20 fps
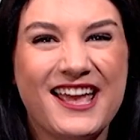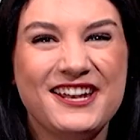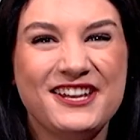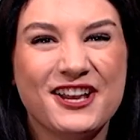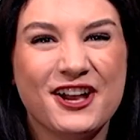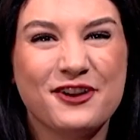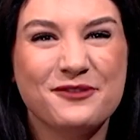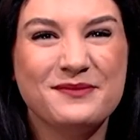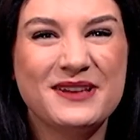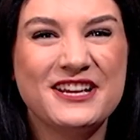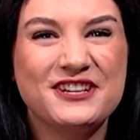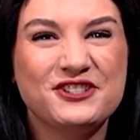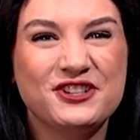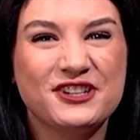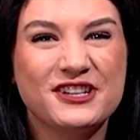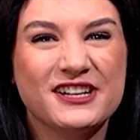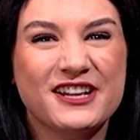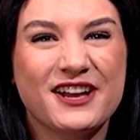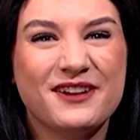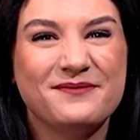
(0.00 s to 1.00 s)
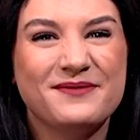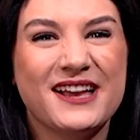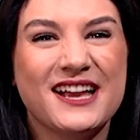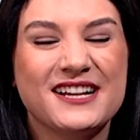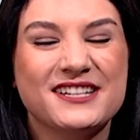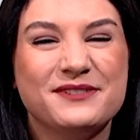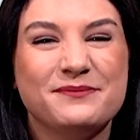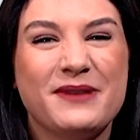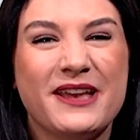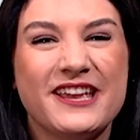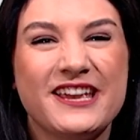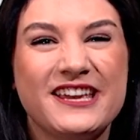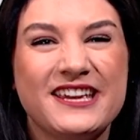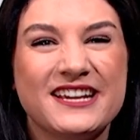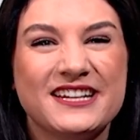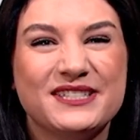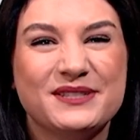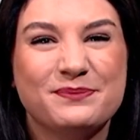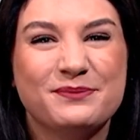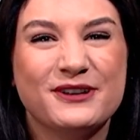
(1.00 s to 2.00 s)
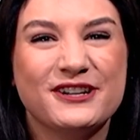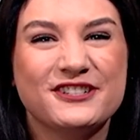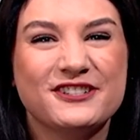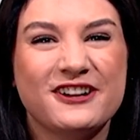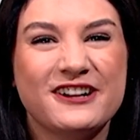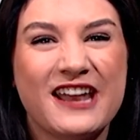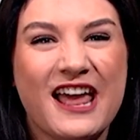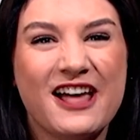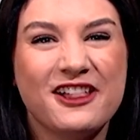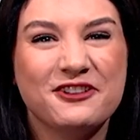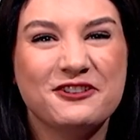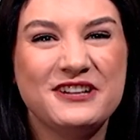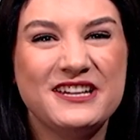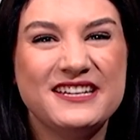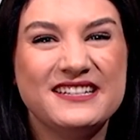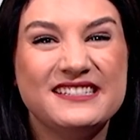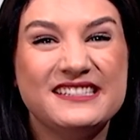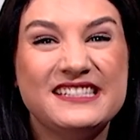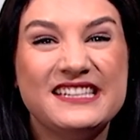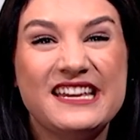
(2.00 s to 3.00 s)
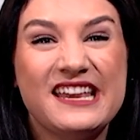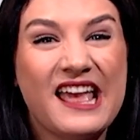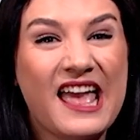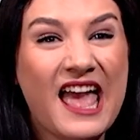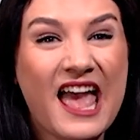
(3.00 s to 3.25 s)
And y'all make sure to come back to Meghan Gets Booked on Hello E and C